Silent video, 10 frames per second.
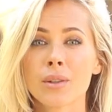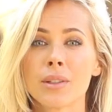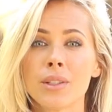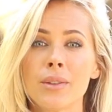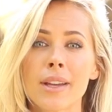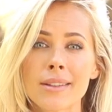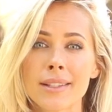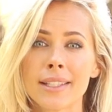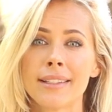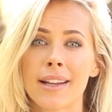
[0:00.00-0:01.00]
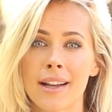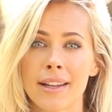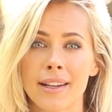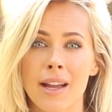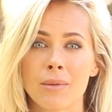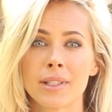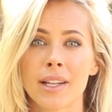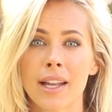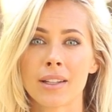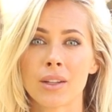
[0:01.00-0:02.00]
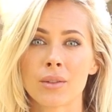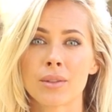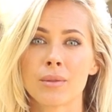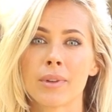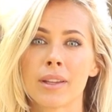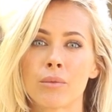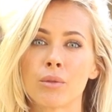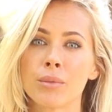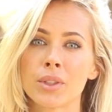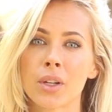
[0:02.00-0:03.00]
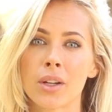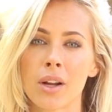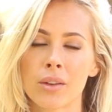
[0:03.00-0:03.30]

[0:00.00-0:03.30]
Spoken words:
So in 2009, I was diagnosed with rheumatoid